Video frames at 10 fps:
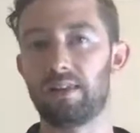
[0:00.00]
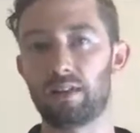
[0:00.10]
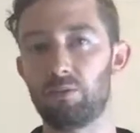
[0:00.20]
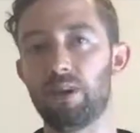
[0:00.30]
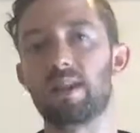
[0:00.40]
then
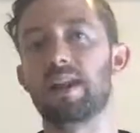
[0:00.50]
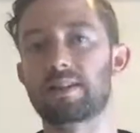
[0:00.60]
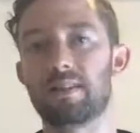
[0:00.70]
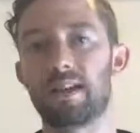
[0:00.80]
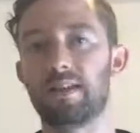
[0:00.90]
you win the
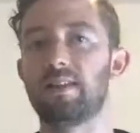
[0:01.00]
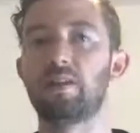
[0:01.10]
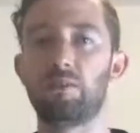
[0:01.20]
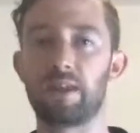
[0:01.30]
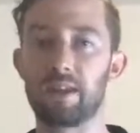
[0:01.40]
next day, then
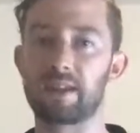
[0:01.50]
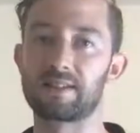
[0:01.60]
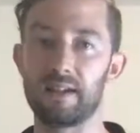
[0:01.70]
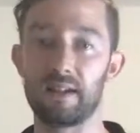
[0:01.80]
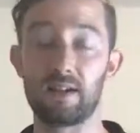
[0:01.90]
you win the next day,